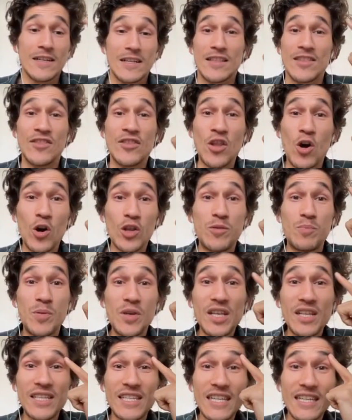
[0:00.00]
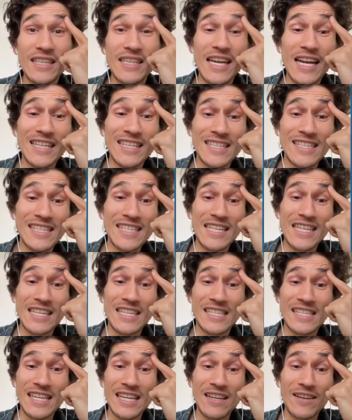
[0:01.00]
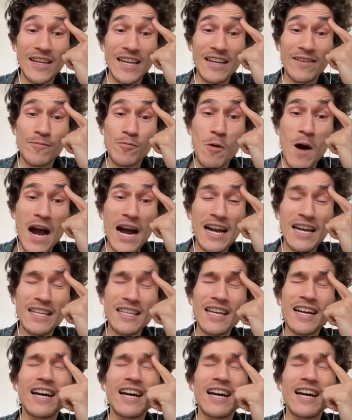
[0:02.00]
not building that city. Why the